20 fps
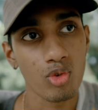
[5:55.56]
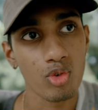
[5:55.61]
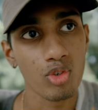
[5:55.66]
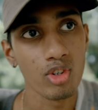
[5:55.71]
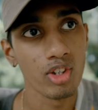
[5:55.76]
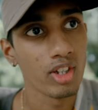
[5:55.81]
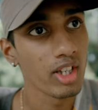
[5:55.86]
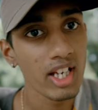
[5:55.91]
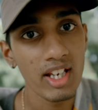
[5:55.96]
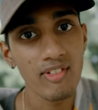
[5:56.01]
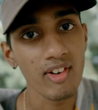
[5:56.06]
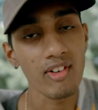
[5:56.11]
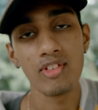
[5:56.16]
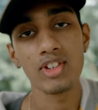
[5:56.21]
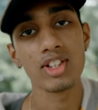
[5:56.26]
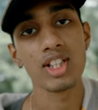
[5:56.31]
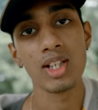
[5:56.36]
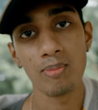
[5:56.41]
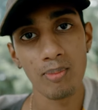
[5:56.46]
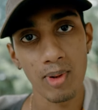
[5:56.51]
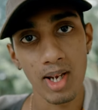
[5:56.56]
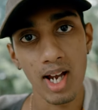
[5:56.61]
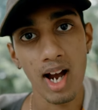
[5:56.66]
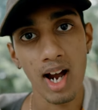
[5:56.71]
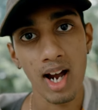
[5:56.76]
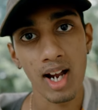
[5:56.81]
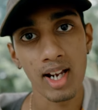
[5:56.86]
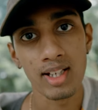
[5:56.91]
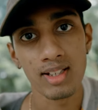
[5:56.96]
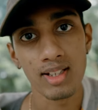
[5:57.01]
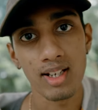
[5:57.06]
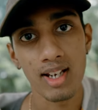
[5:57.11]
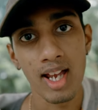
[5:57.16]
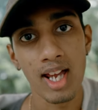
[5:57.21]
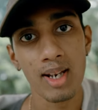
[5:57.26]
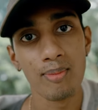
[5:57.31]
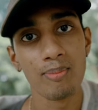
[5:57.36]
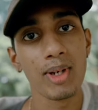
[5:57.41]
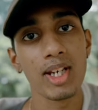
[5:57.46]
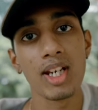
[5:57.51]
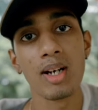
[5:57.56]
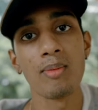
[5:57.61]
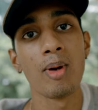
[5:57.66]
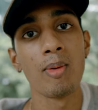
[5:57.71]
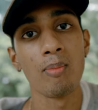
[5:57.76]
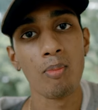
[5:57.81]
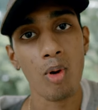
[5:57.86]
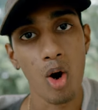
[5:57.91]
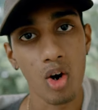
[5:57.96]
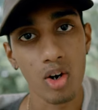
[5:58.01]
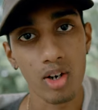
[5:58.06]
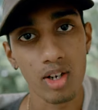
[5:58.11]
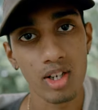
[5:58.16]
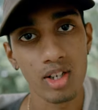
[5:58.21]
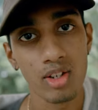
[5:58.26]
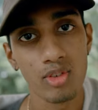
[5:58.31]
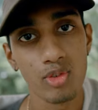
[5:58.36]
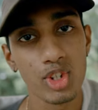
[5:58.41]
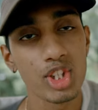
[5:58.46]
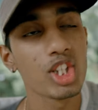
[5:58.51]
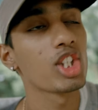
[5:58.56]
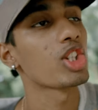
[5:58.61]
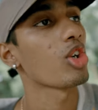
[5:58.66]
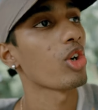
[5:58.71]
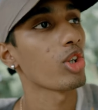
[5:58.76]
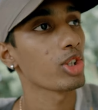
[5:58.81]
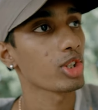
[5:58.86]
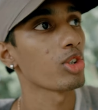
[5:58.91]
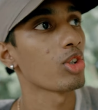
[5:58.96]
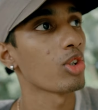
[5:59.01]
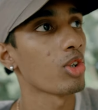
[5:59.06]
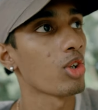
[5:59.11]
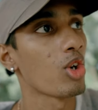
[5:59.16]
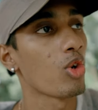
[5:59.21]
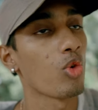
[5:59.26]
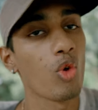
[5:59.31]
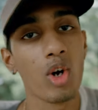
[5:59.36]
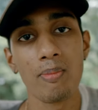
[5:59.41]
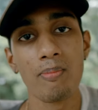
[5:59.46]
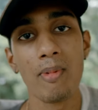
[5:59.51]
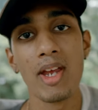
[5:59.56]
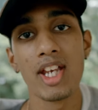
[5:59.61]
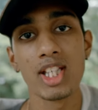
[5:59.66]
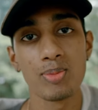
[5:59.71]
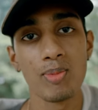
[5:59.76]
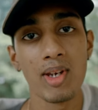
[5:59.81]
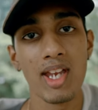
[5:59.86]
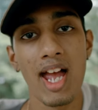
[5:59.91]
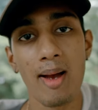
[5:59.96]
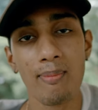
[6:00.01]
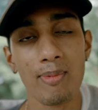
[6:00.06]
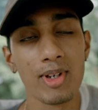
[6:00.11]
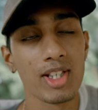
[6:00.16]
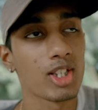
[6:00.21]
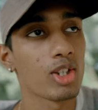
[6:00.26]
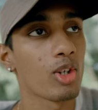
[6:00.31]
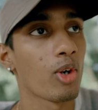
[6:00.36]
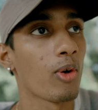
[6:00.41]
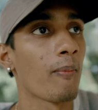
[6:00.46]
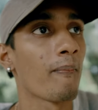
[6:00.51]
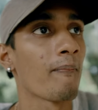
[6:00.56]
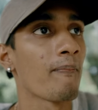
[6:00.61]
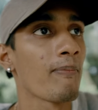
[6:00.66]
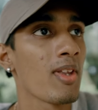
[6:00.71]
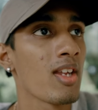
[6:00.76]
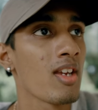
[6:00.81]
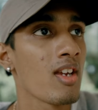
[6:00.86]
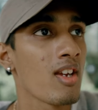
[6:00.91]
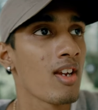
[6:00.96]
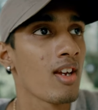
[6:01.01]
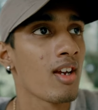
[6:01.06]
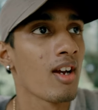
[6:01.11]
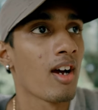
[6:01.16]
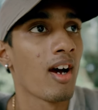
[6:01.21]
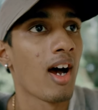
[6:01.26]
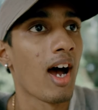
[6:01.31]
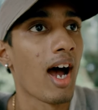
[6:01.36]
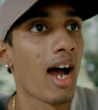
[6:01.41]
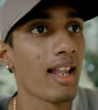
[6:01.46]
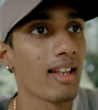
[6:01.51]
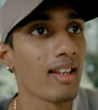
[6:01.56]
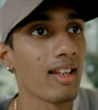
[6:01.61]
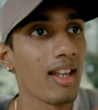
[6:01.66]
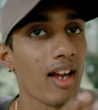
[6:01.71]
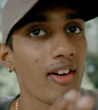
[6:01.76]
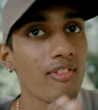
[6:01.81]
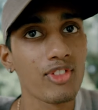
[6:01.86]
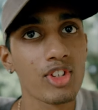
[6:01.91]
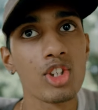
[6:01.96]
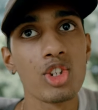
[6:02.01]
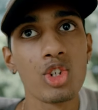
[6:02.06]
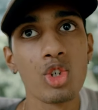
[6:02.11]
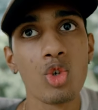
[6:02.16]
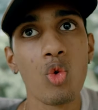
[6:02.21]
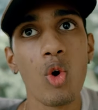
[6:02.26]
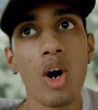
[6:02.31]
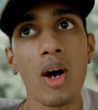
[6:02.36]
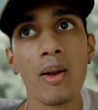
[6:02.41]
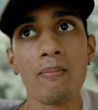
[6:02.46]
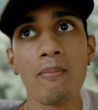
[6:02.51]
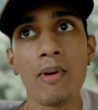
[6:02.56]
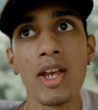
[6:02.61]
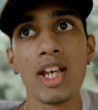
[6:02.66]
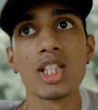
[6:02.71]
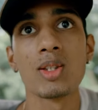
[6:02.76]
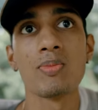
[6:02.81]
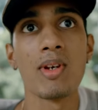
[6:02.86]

leave everything behind and become a monk, which is also what makes me happy. So I love to do what makes